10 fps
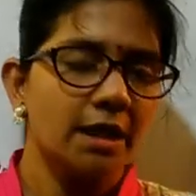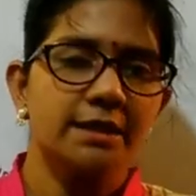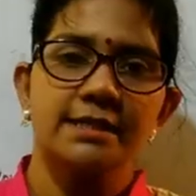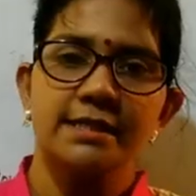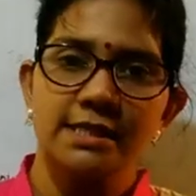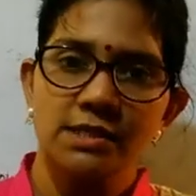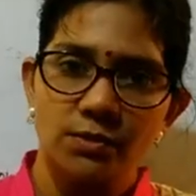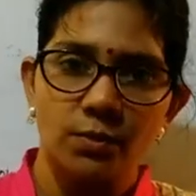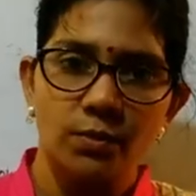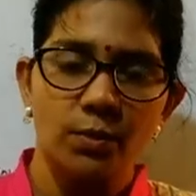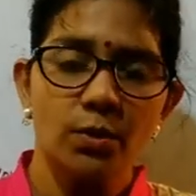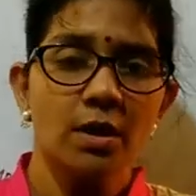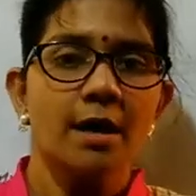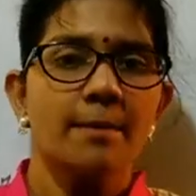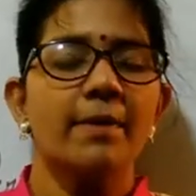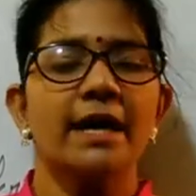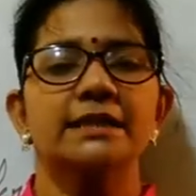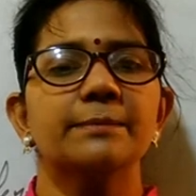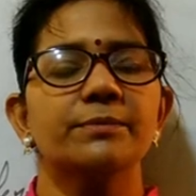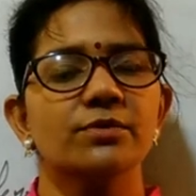disease Kuru by
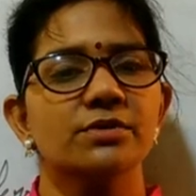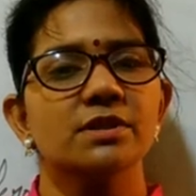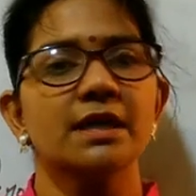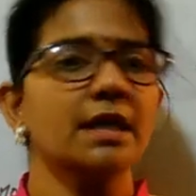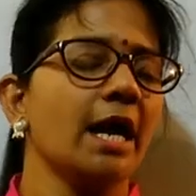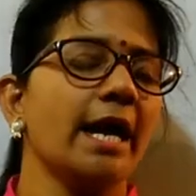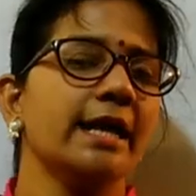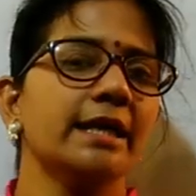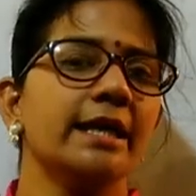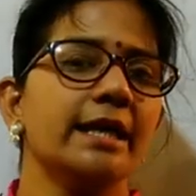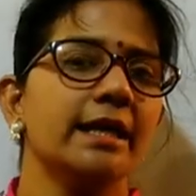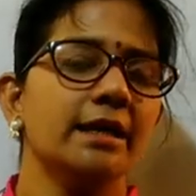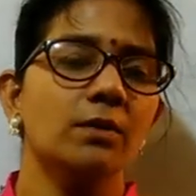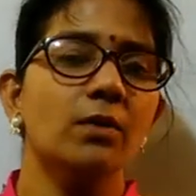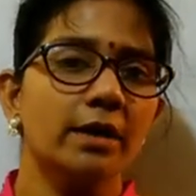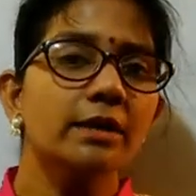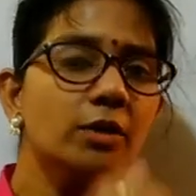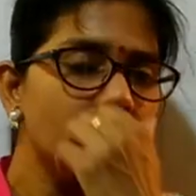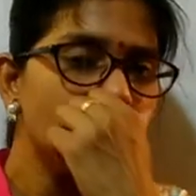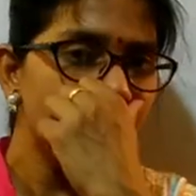the Prusiner, and he got
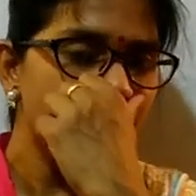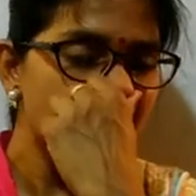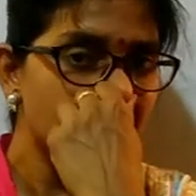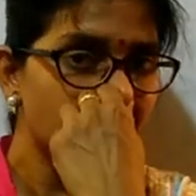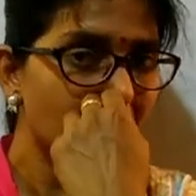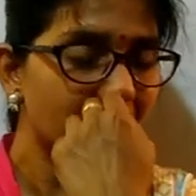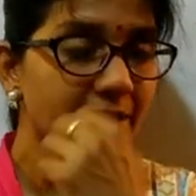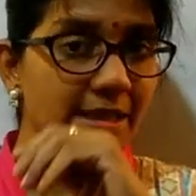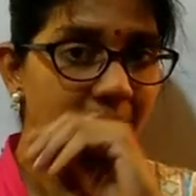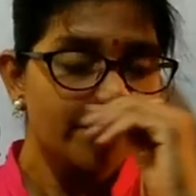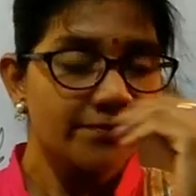Nobel Prize for this.